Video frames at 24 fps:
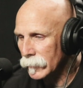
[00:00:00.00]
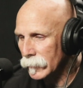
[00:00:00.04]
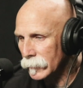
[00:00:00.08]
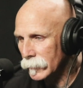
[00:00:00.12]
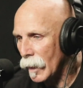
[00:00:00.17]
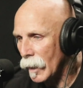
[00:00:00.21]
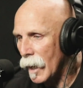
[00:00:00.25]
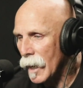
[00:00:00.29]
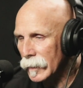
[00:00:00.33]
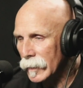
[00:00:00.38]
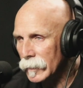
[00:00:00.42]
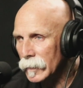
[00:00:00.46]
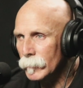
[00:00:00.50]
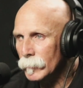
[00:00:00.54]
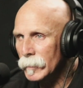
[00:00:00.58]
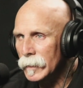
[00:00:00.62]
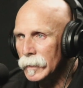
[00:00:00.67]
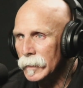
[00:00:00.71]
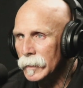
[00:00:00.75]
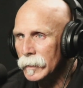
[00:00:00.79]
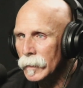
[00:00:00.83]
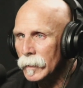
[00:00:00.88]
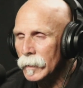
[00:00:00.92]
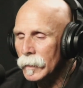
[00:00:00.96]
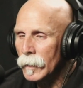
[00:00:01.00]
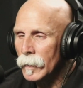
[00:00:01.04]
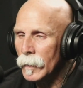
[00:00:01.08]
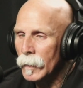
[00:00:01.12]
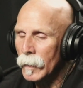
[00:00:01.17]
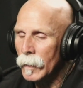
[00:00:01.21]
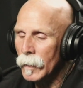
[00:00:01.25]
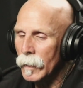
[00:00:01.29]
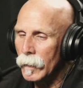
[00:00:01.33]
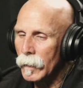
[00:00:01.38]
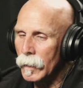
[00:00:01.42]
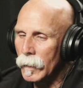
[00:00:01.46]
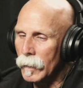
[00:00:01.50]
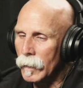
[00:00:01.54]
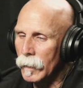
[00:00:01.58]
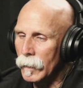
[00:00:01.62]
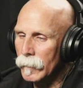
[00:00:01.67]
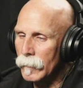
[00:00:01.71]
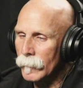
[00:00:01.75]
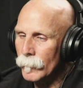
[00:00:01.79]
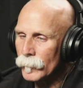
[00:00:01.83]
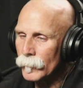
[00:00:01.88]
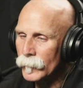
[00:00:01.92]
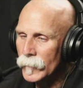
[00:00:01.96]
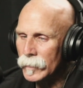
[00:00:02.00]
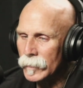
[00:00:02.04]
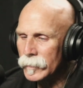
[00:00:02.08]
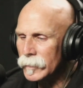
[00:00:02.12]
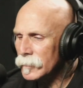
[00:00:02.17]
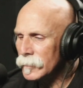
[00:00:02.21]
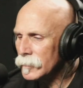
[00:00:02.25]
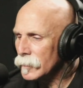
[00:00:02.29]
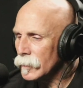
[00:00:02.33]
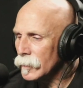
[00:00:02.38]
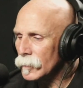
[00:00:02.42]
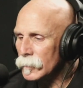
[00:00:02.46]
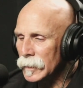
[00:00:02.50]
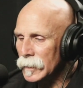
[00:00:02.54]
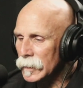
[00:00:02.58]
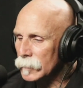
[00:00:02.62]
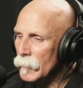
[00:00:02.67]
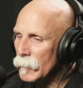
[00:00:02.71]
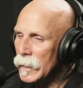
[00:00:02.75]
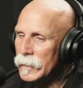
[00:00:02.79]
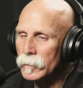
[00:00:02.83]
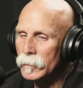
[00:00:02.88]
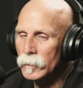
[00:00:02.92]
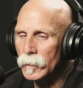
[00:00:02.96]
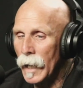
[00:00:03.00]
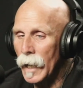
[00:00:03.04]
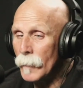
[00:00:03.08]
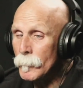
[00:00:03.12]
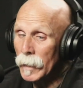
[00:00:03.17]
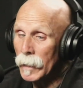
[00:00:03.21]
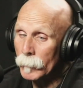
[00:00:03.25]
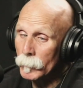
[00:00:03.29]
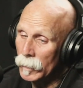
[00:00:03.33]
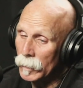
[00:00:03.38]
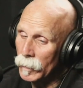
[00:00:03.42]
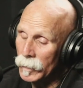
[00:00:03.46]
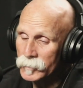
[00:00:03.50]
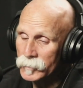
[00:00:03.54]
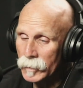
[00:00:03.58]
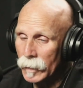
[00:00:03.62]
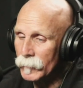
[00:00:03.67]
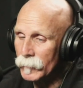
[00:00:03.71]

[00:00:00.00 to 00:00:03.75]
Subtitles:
talking to me. Just little things. I make my lunch every